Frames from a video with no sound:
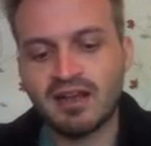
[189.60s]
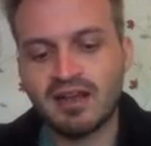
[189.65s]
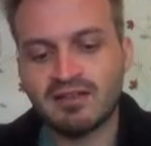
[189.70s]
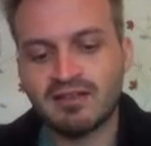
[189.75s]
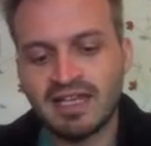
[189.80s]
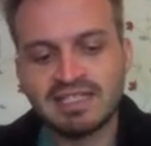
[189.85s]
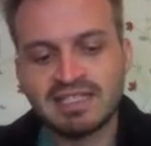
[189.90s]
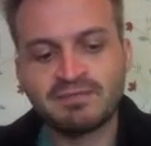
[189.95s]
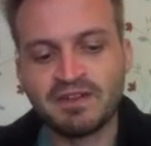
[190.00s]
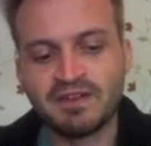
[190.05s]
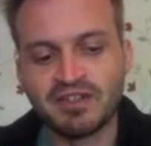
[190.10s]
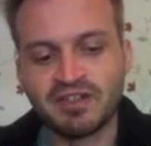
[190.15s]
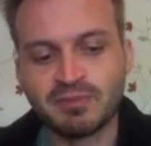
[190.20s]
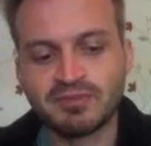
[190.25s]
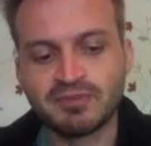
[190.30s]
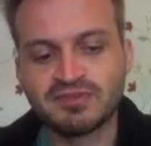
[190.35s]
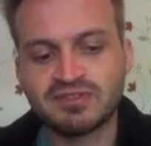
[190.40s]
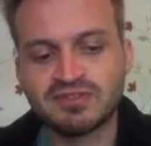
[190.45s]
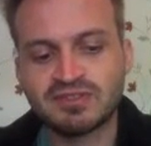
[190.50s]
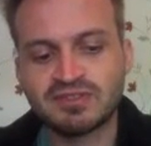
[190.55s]
class
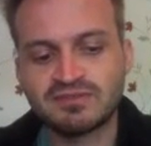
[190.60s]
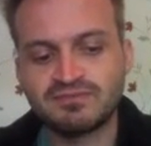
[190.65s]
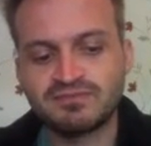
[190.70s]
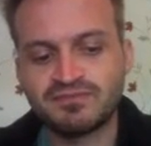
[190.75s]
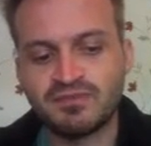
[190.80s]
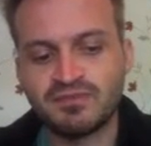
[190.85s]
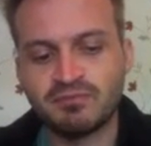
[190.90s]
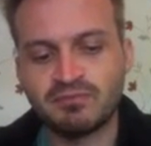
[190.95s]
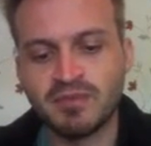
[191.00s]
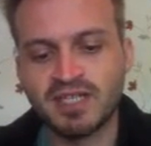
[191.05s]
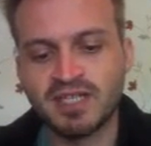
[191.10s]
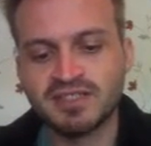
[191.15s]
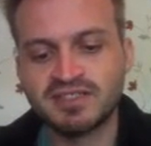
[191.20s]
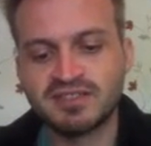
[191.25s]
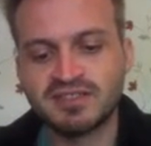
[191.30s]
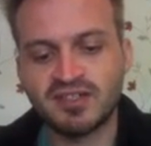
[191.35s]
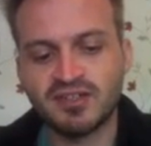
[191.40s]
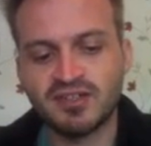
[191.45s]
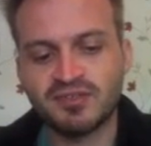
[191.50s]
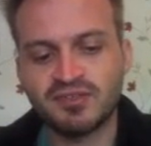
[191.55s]
variables must
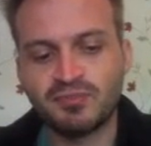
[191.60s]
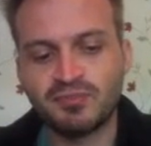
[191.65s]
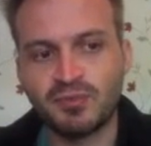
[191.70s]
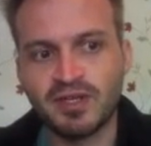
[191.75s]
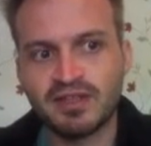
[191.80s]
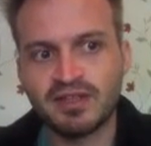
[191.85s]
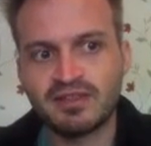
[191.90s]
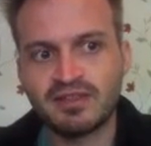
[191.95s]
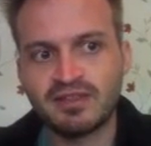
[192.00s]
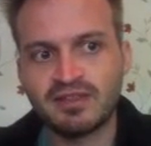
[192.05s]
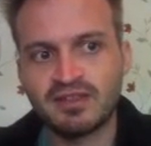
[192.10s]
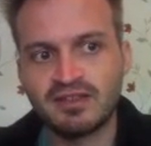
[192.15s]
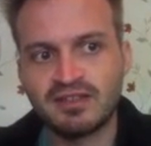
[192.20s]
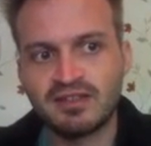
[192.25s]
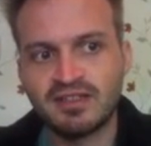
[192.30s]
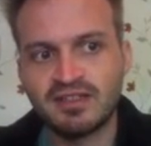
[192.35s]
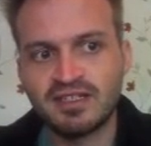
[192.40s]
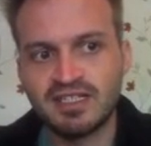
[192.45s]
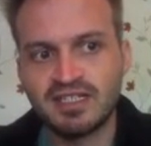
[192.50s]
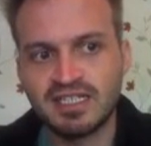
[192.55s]
start with
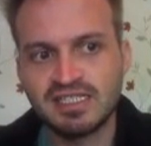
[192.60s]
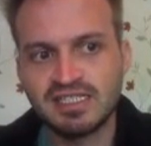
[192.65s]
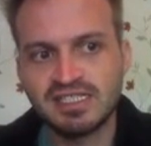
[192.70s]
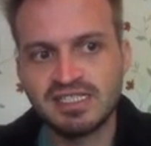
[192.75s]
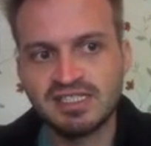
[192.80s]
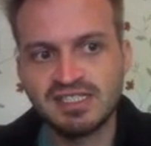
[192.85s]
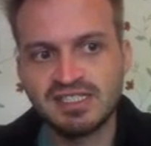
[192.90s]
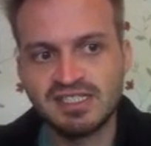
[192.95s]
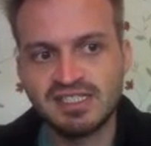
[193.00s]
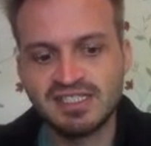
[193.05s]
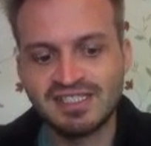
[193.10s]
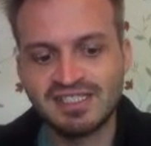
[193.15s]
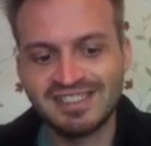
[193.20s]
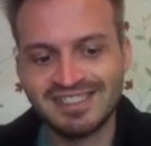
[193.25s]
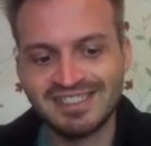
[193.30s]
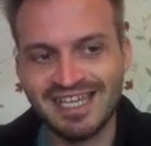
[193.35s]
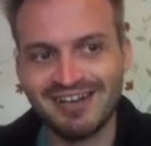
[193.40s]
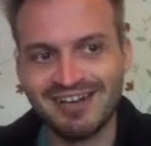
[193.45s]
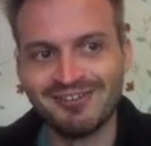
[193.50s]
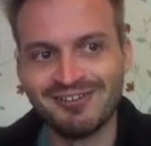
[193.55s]

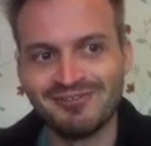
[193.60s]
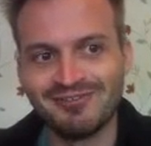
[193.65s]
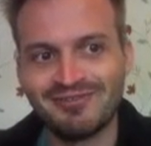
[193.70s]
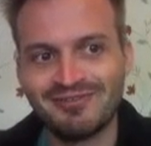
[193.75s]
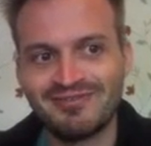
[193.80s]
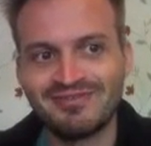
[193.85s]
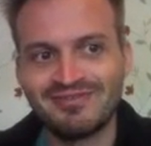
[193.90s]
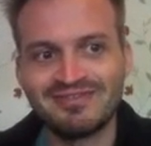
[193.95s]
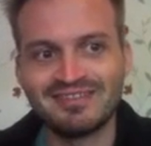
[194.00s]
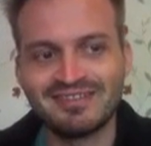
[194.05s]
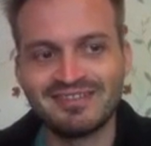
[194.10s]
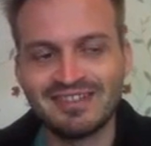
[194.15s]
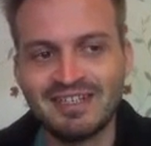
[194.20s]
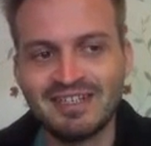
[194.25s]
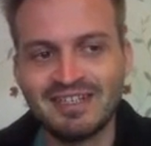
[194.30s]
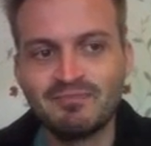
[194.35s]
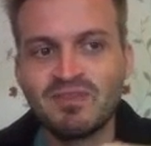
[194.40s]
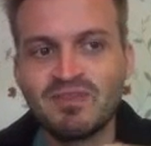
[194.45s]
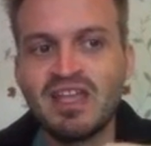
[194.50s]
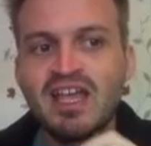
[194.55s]
self,
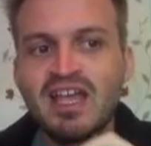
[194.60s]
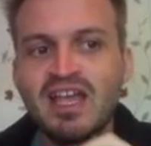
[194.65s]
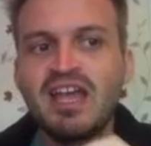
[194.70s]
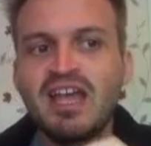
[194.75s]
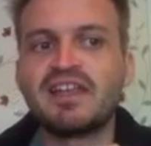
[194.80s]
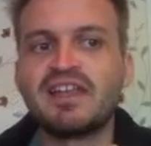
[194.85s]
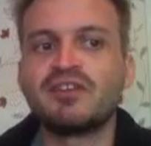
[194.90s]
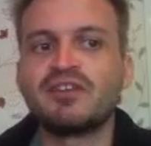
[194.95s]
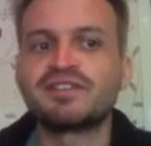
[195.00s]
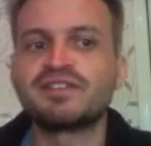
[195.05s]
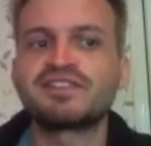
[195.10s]
okay? Now